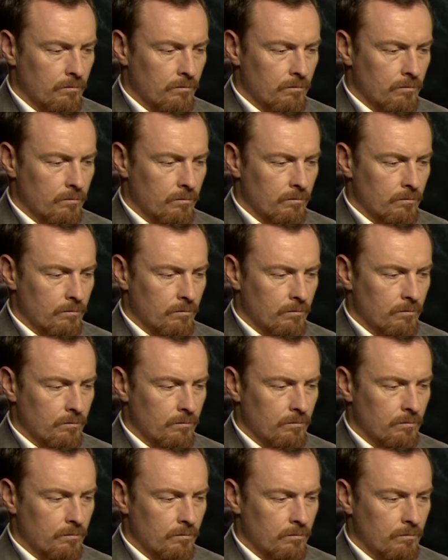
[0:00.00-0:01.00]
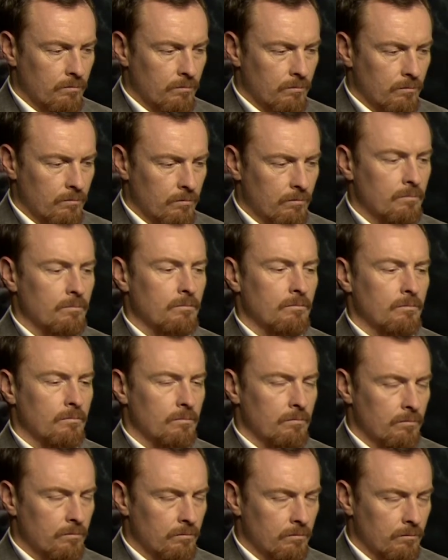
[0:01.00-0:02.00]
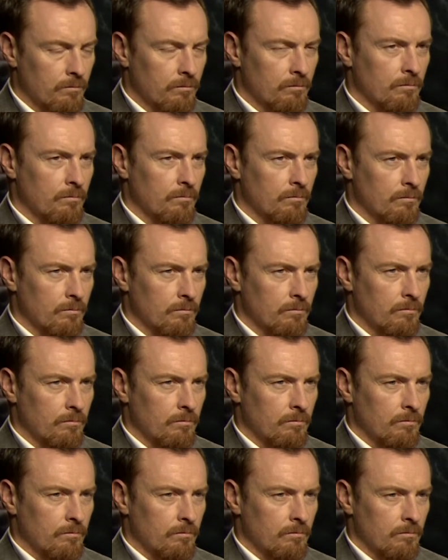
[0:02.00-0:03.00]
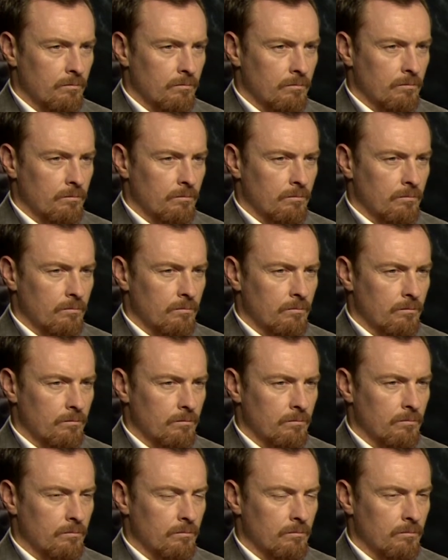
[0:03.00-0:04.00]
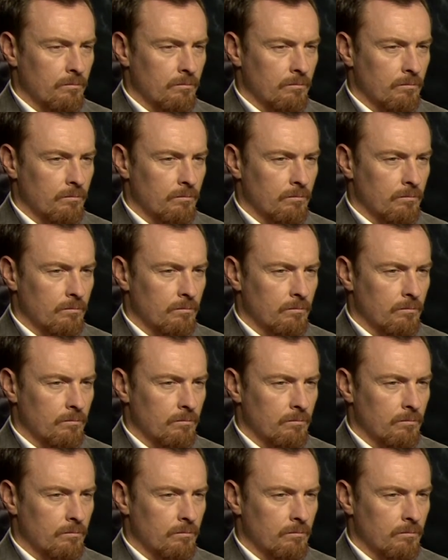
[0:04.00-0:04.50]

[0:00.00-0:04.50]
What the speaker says: This person isn't speaking.